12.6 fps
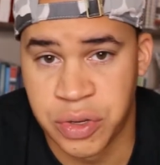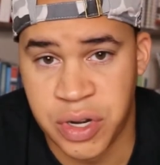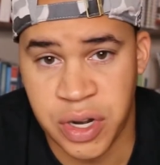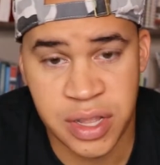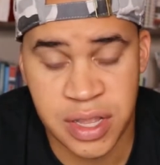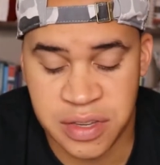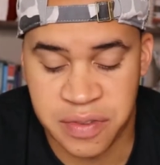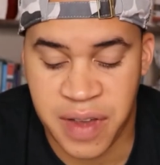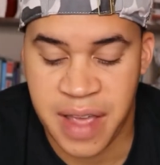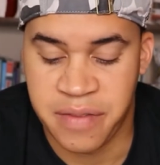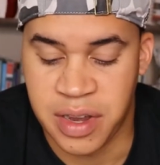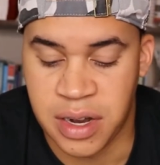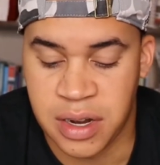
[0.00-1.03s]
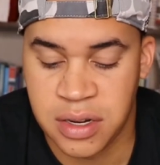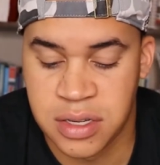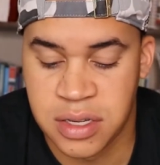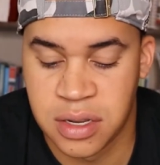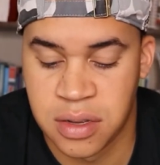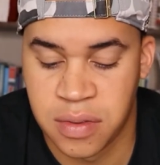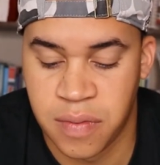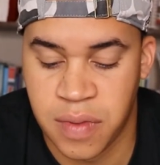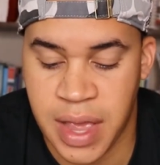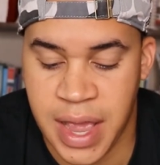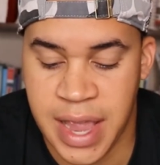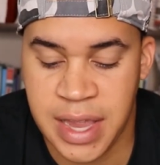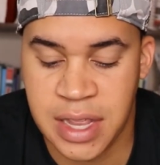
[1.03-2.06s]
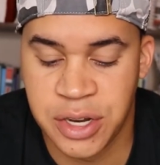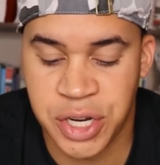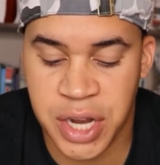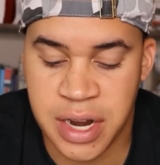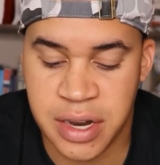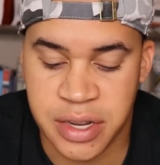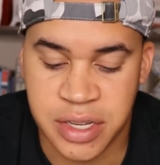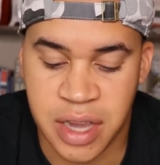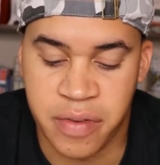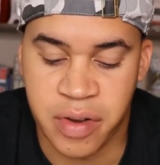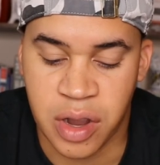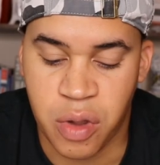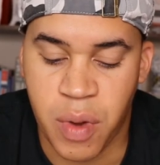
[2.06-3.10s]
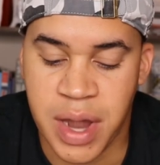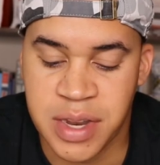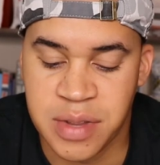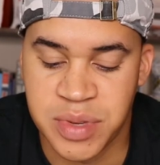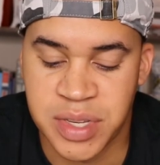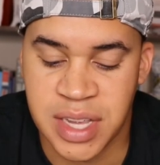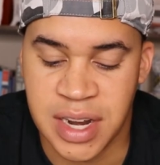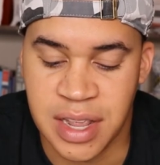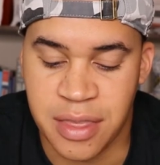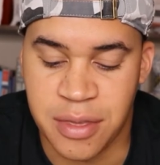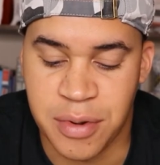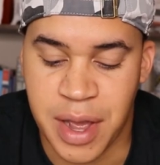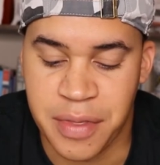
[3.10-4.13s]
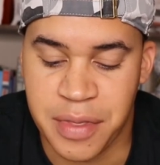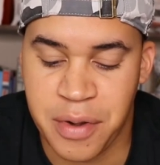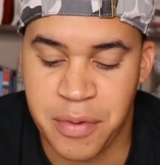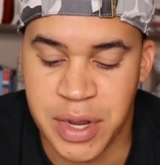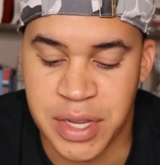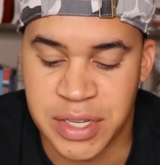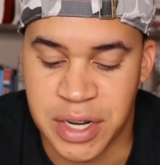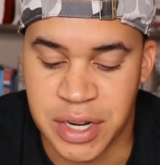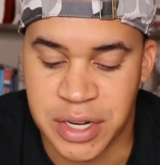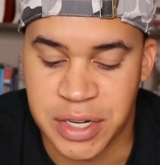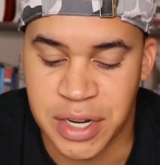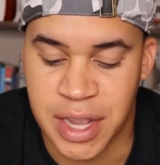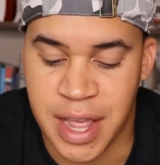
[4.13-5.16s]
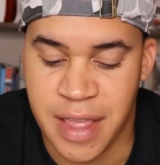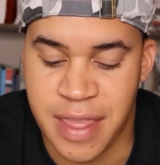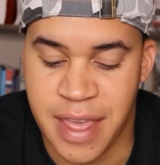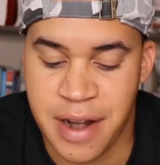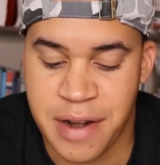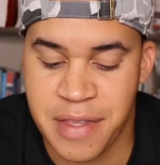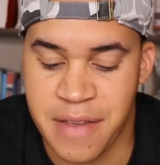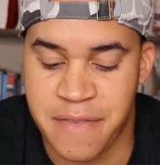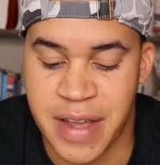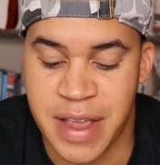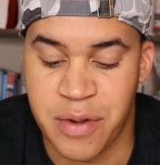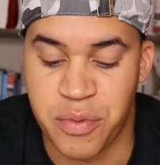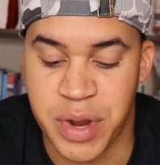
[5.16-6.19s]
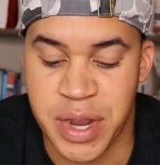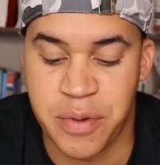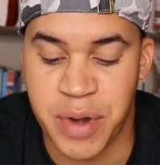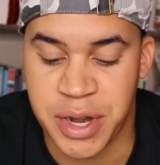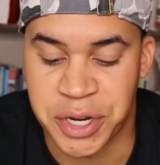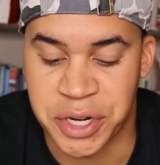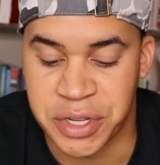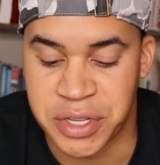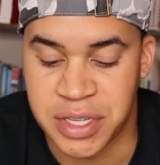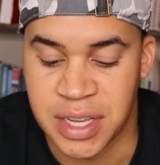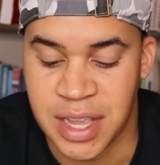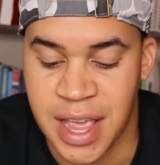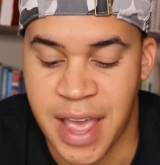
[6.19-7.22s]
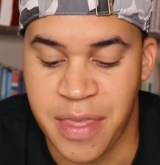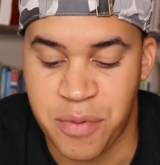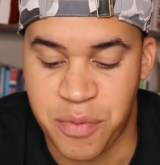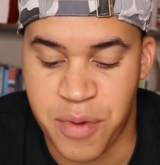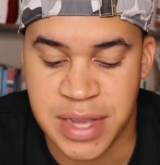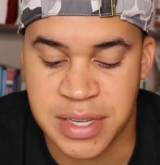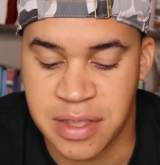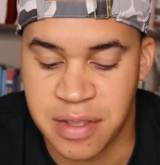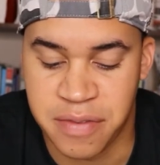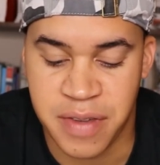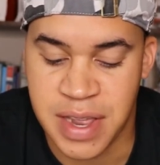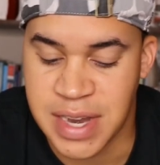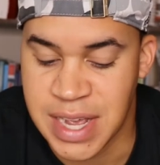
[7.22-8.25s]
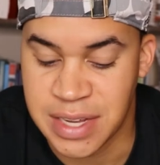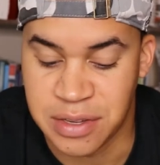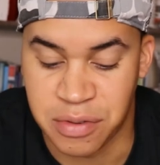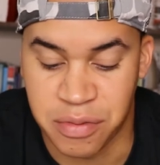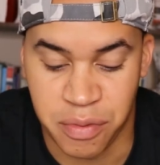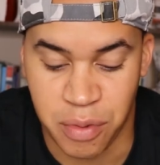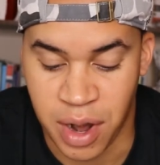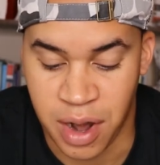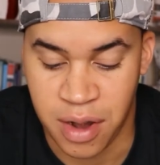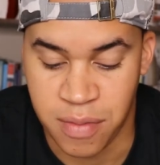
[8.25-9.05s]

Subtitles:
during these 5 years, Hank and Janet discover a quantum city throughout their research, and there they find Reed Richards and the rest of the Fantastic Four.